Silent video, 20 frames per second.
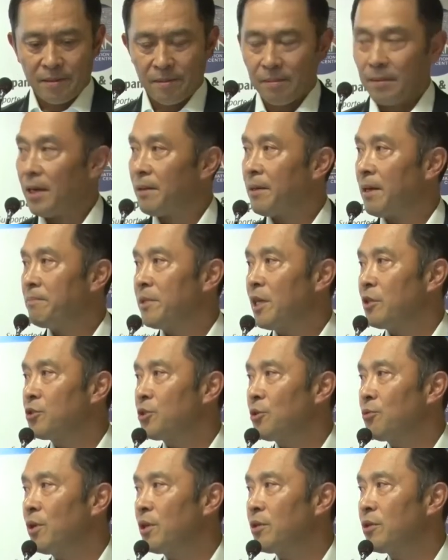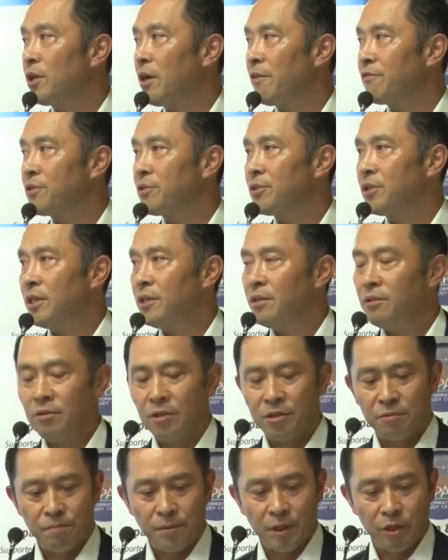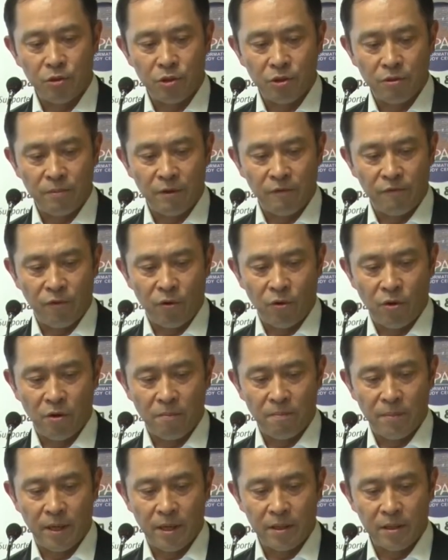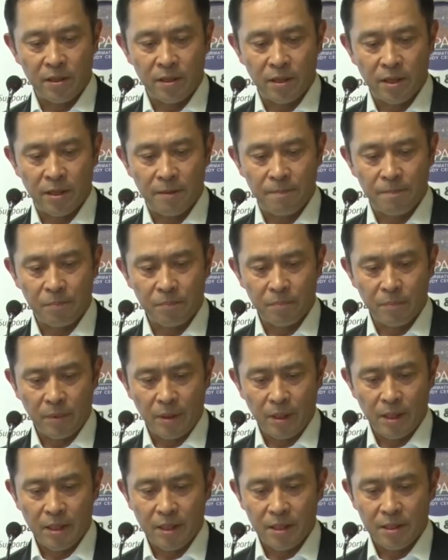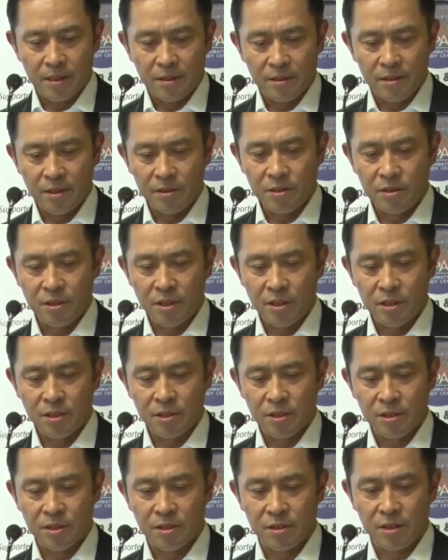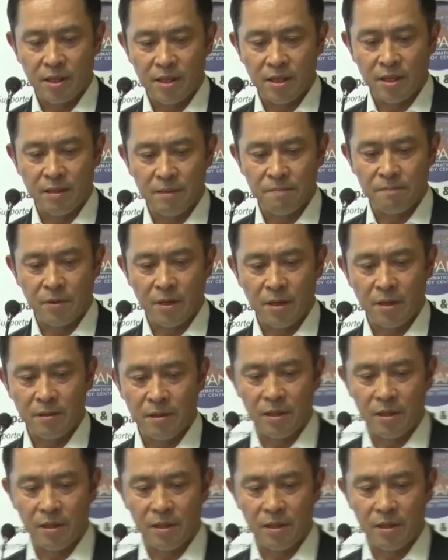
Well, I'm not sure whether you have seen this picture before, but um, this is uh, pro